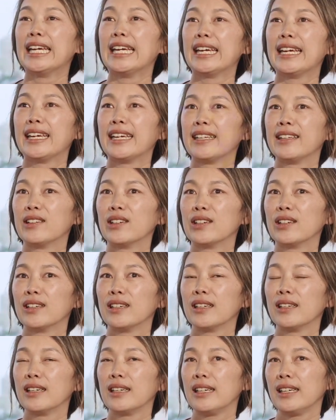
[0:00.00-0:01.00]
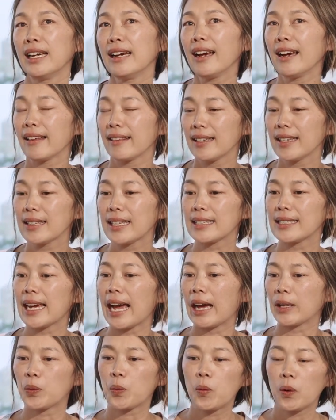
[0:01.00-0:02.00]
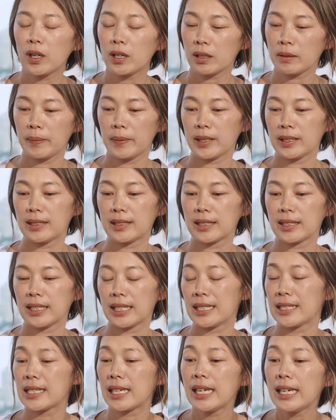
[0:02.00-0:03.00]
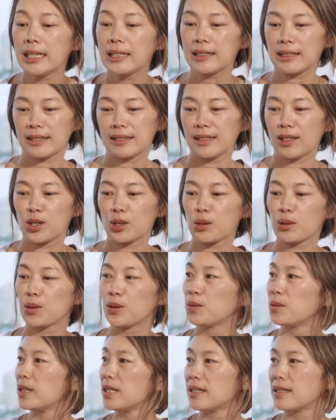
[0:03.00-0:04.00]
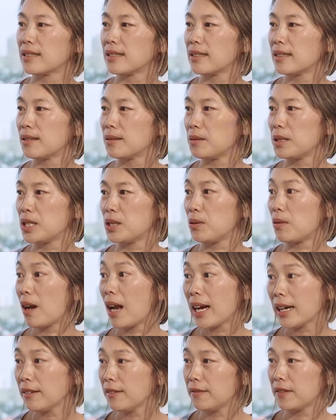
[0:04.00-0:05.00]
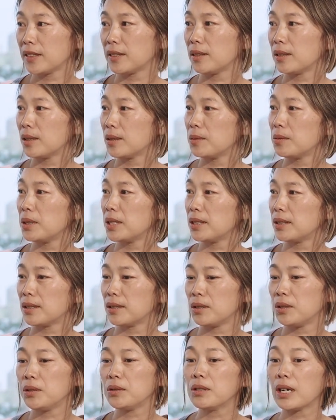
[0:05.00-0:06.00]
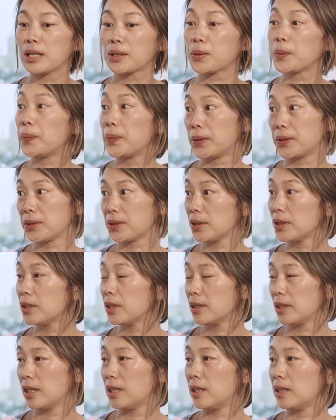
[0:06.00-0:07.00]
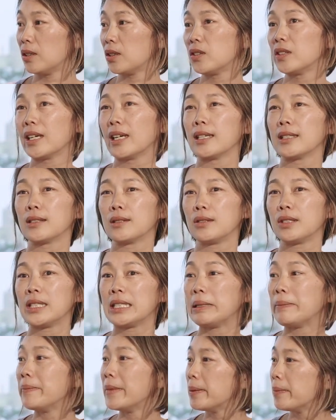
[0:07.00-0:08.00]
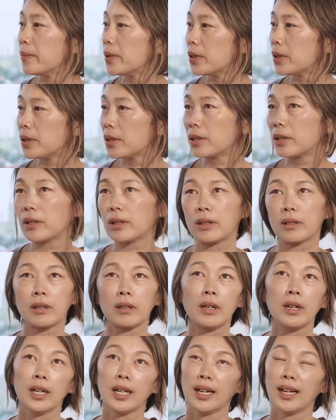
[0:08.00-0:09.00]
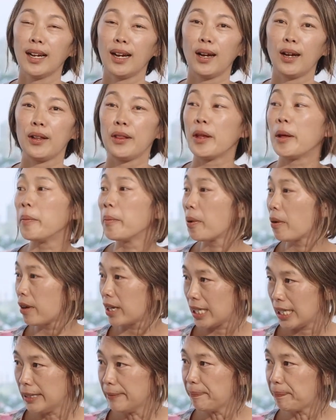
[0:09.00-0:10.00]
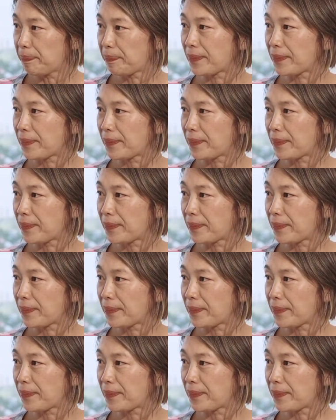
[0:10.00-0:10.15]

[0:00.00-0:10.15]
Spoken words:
And I think that at work, but it's linked also with your life and with you as a person, and not as a team member or an employee.